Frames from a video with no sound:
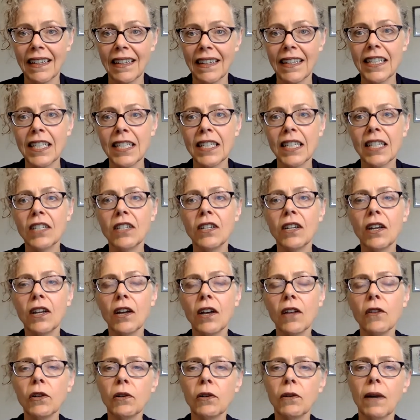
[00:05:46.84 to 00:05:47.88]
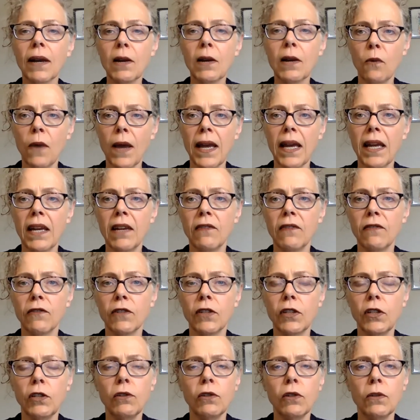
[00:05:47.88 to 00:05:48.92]
is another great way for
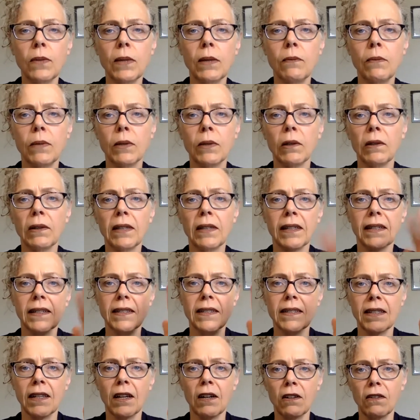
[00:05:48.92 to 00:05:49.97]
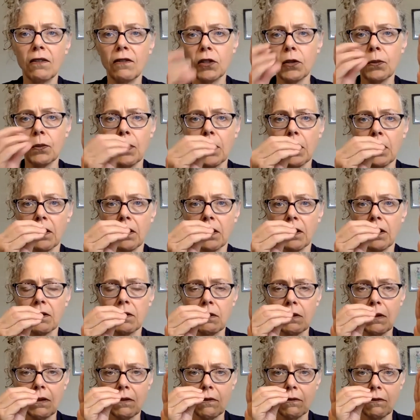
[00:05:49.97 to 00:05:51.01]
you to be building self to part
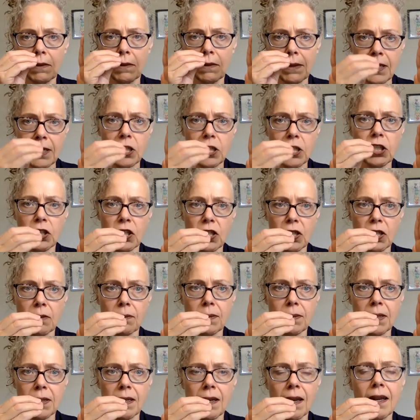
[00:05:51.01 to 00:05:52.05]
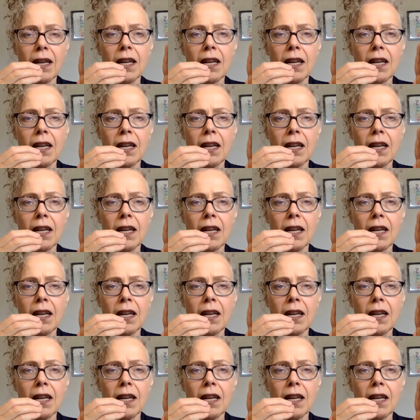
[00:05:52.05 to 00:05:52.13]
relationships